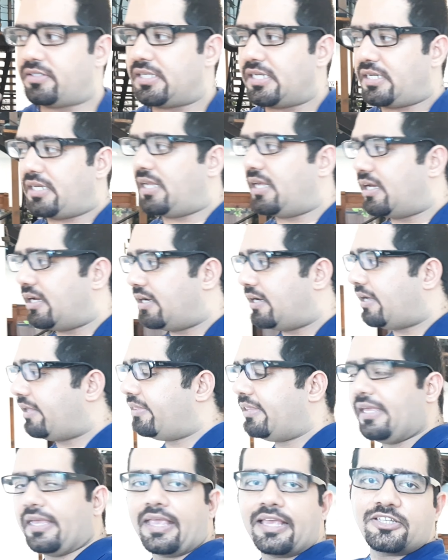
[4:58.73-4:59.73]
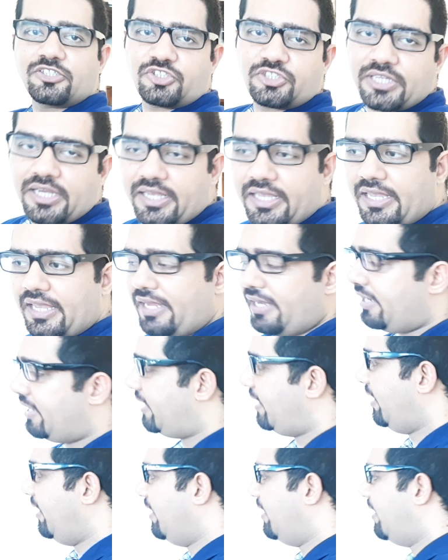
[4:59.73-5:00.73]
sit here and they can check
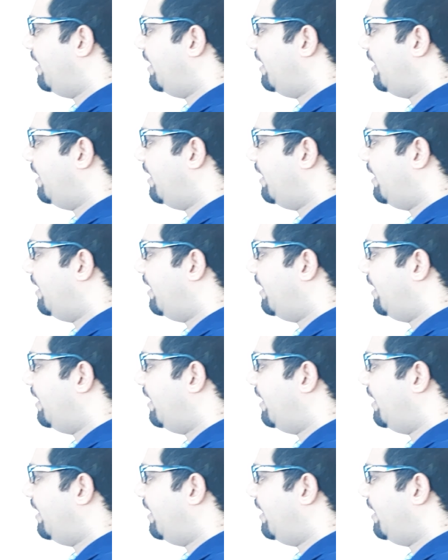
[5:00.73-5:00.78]
in